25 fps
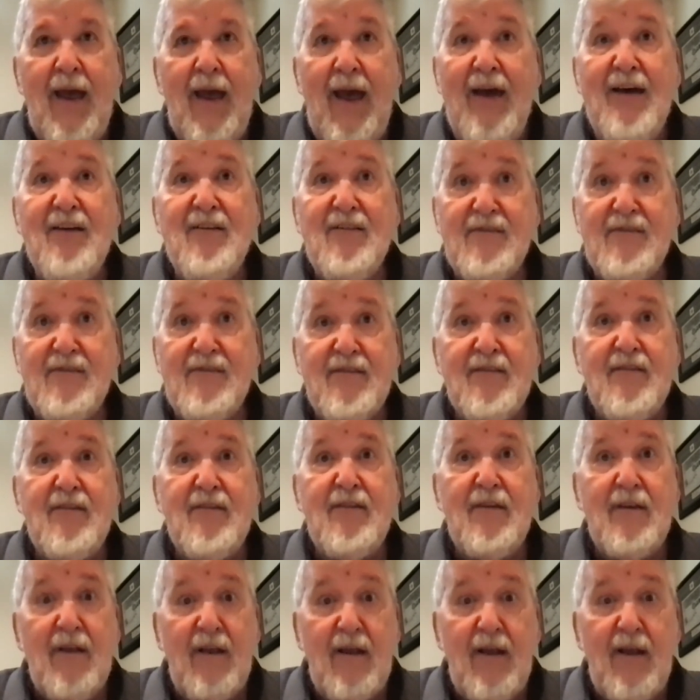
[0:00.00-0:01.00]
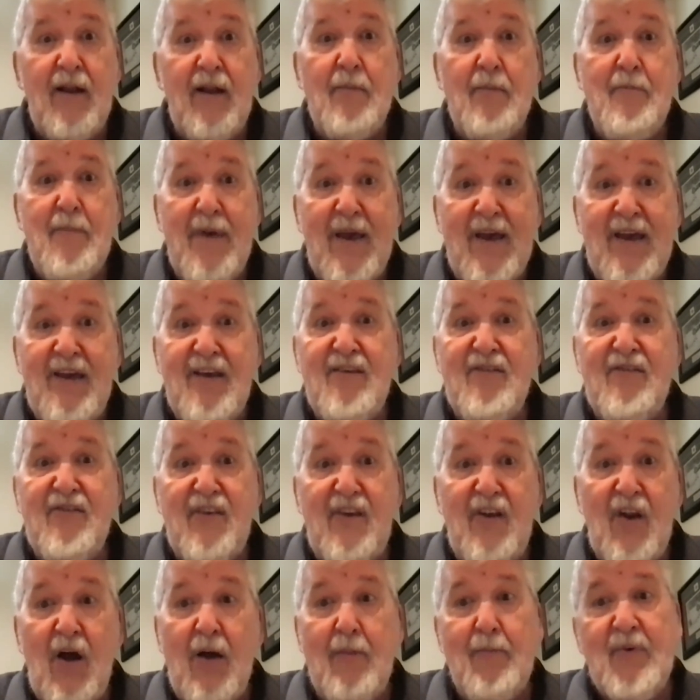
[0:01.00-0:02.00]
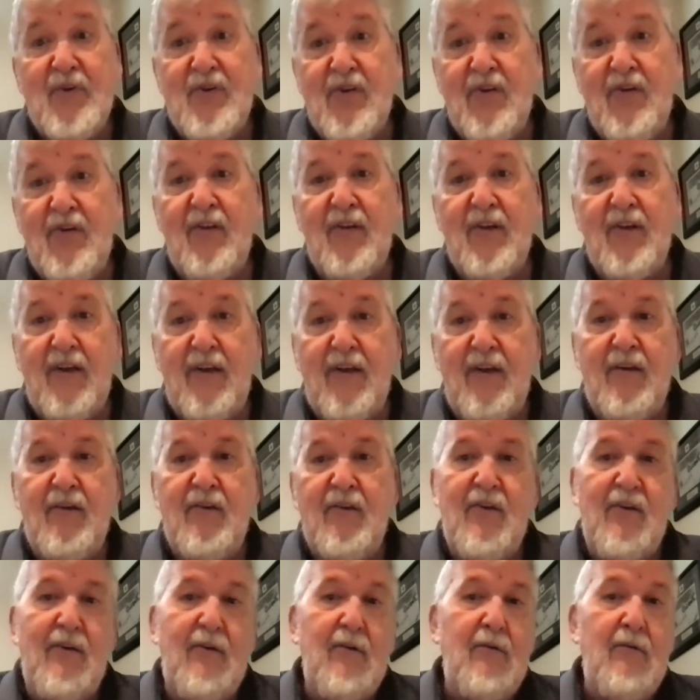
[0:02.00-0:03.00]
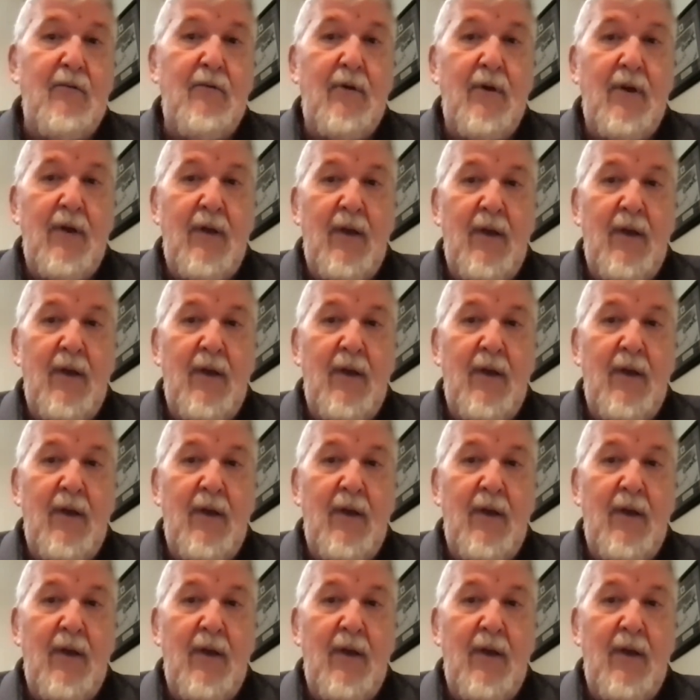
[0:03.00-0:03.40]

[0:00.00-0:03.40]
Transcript: has an amazing opportunity to